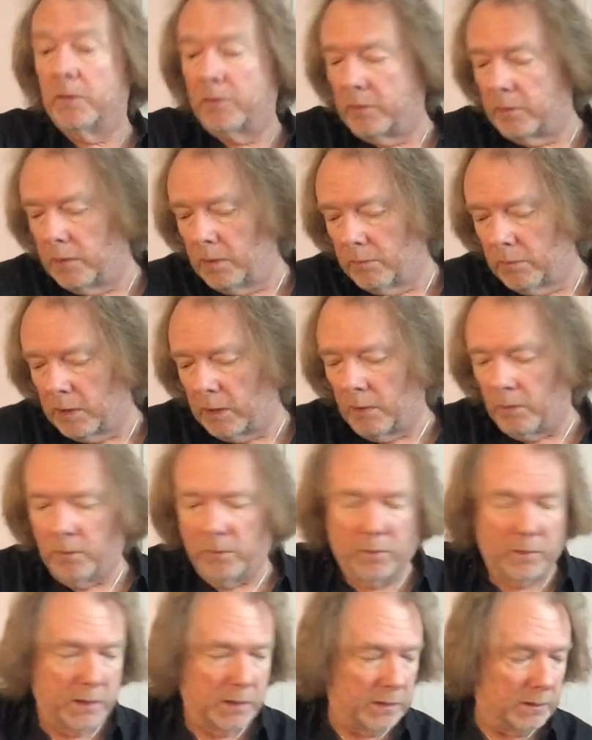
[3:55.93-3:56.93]
So here we go.
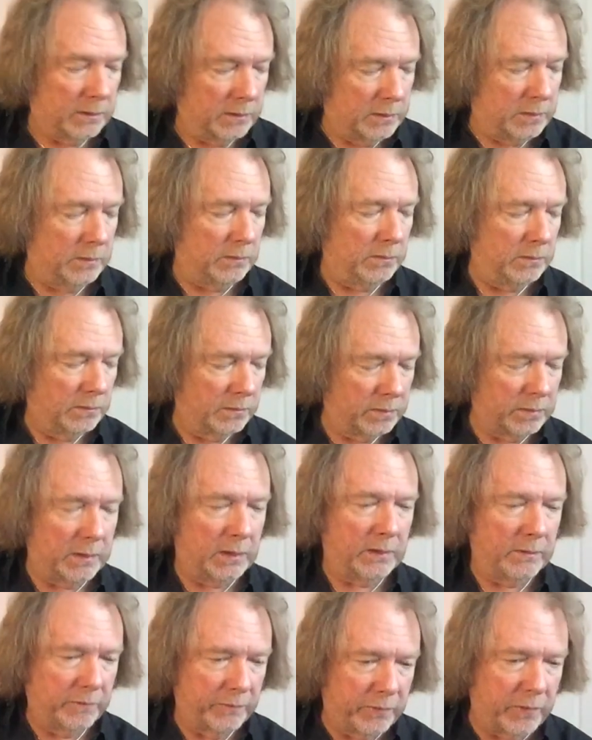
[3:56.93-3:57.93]
One, two, three,
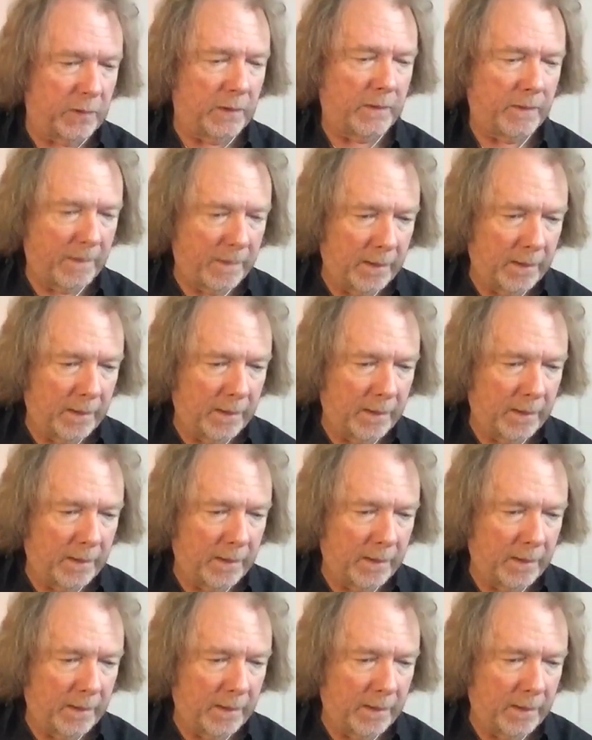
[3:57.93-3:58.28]
four.